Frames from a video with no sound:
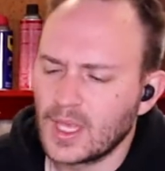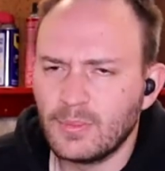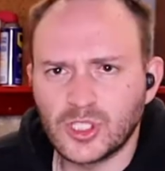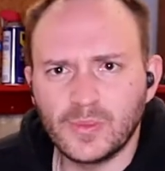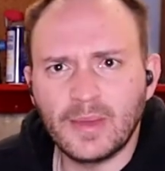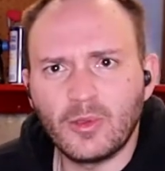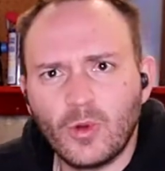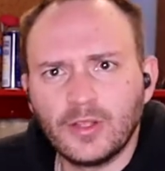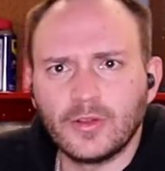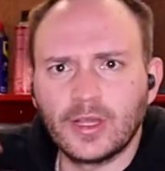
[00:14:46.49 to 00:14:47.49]
But you may be
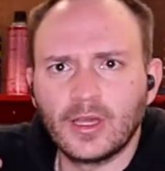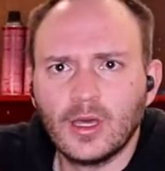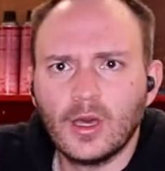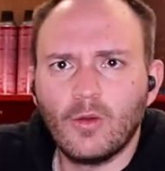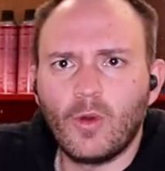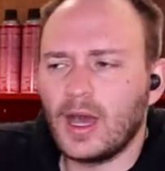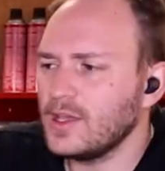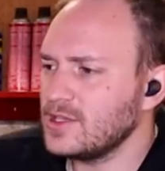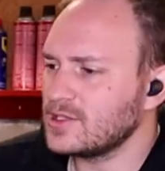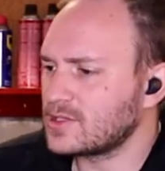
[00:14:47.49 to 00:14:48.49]
wondering,
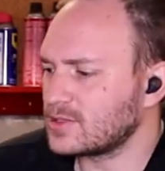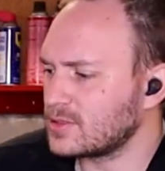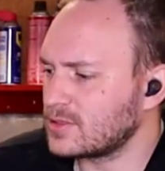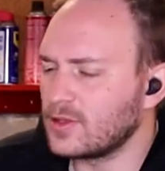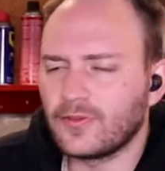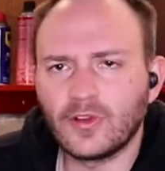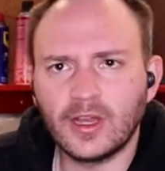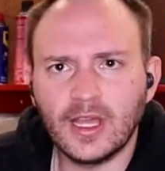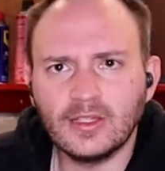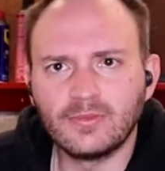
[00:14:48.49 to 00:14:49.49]
why is the
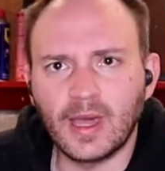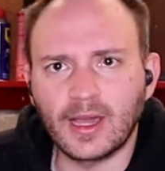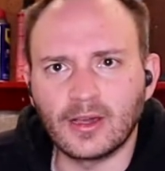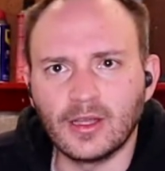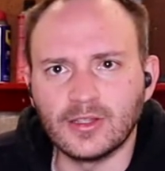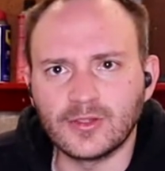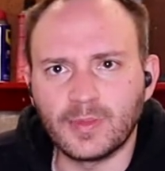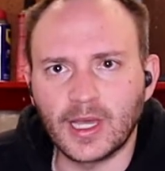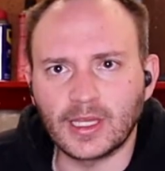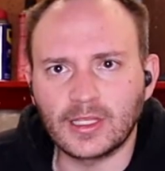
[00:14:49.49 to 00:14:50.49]
front end back on this
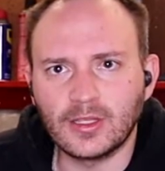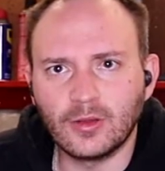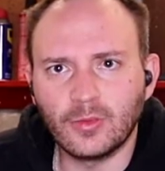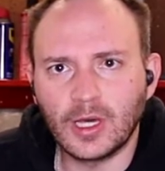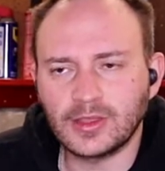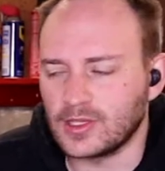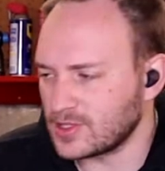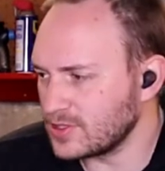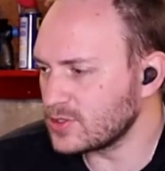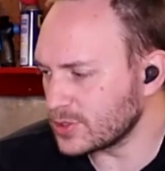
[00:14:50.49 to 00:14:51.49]
bike? You don't want this.
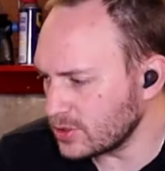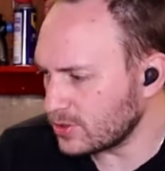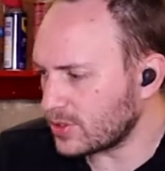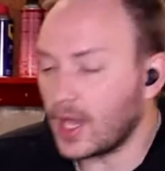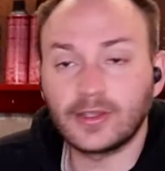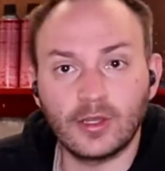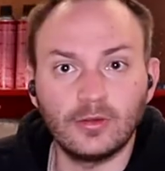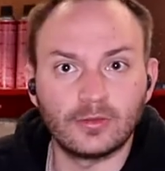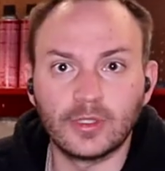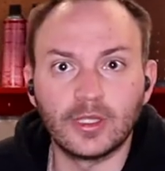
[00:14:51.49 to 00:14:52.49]
And in truth, I
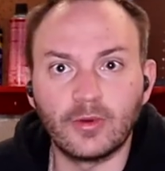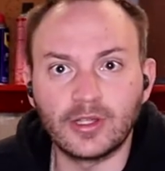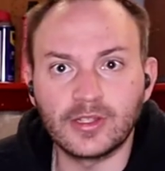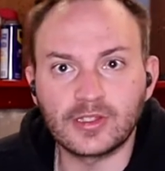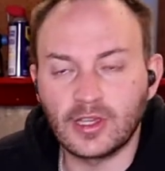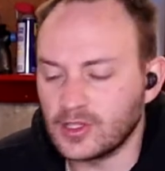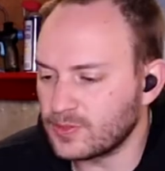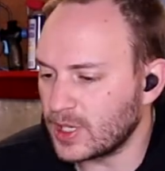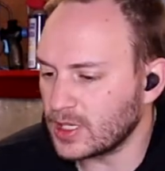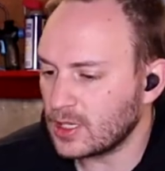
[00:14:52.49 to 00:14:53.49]
don't really want this on this
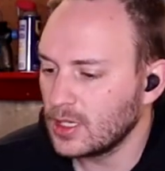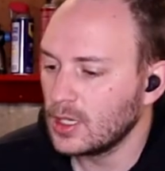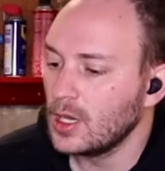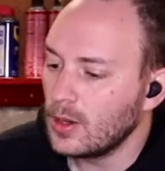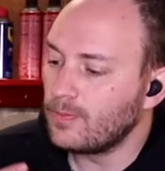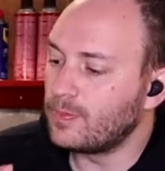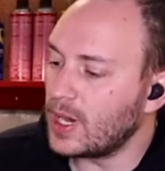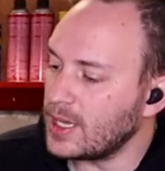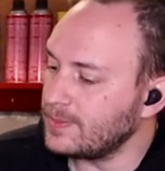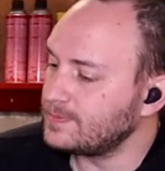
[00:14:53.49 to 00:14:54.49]
bike,
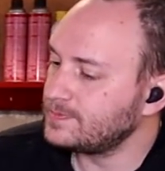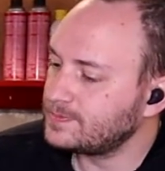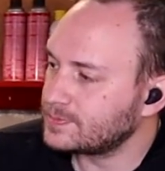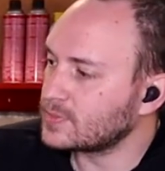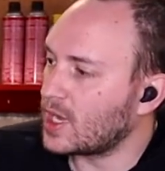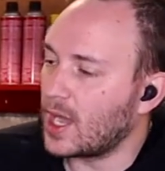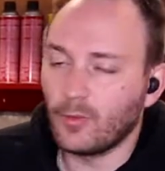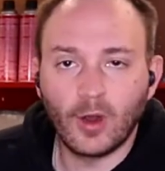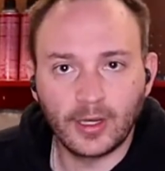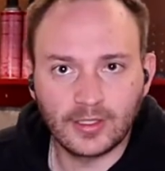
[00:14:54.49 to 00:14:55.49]
but I
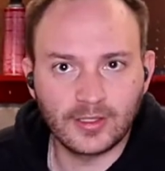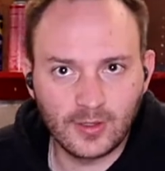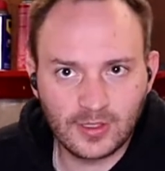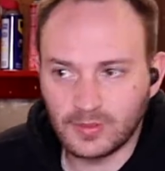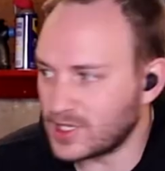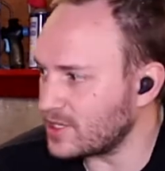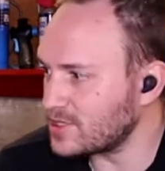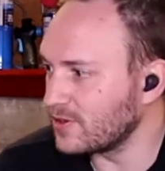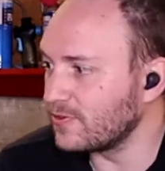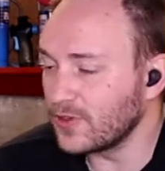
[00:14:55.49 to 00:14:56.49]
wanted to do some
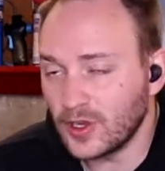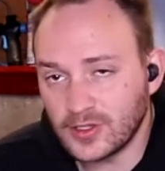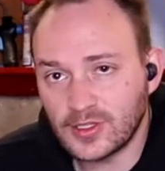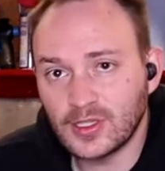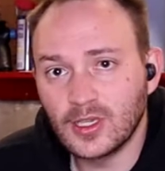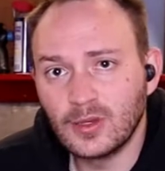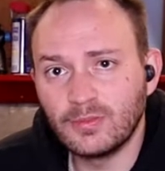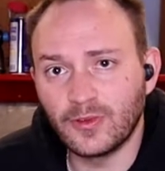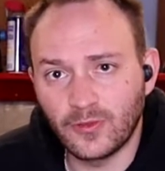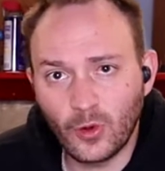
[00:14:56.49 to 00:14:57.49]
testing first
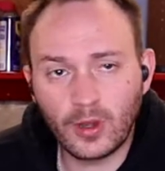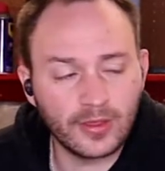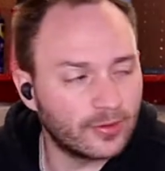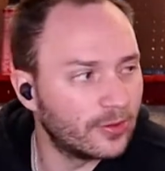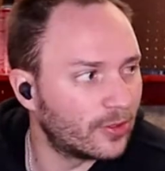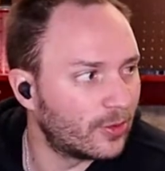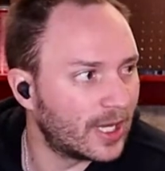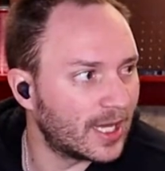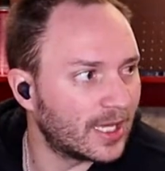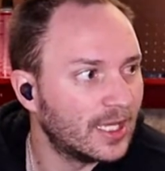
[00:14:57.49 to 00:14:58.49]
before I threw it
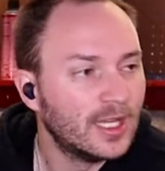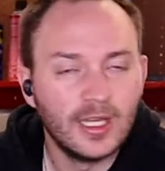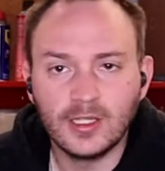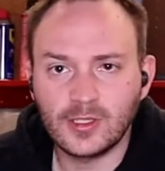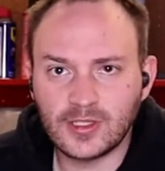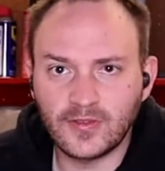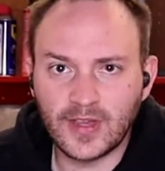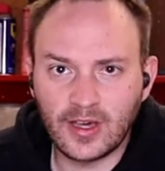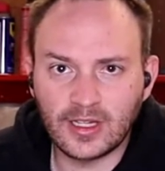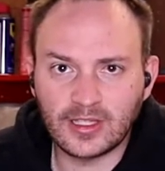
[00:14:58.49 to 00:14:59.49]
away just to
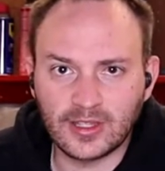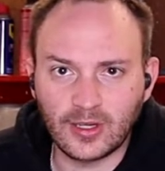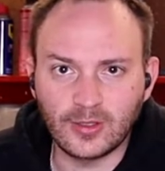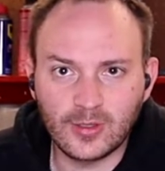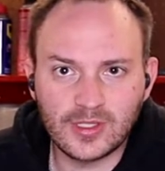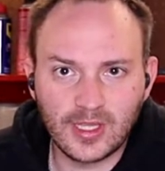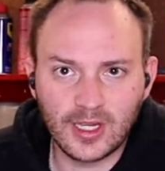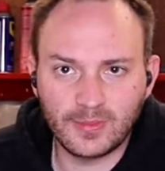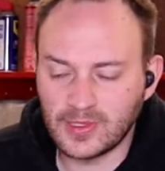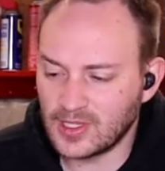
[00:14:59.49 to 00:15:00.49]
validate that our new
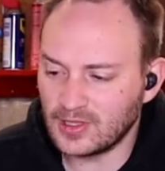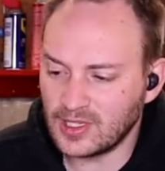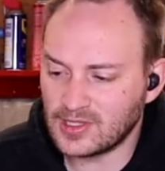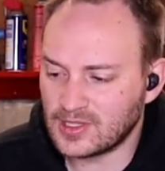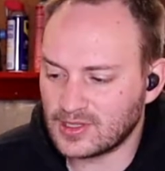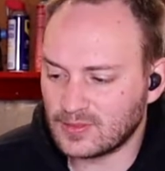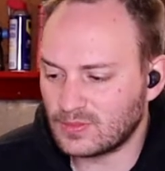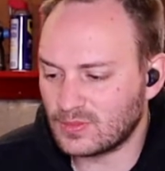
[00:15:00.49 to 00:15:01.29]
setup is at least